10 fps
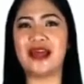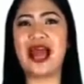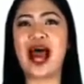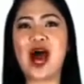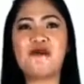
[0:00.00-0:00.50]

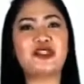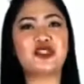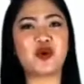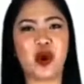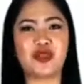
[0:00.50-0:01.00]
how much
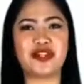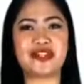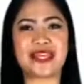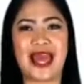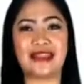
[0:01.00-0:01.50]
you
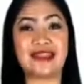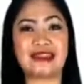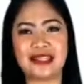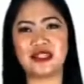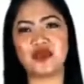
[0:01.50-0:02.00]
understand
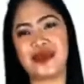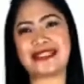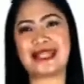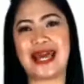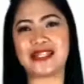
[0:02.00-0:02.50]
this
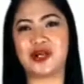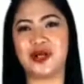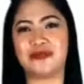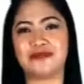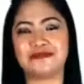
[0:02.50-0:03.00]
week's
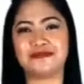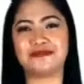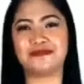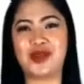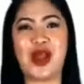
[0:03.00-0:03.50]
lesson.
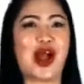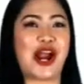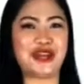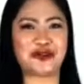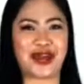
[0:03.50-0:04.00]
Are
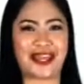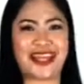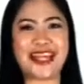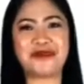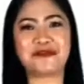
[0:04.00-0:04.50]
you ready?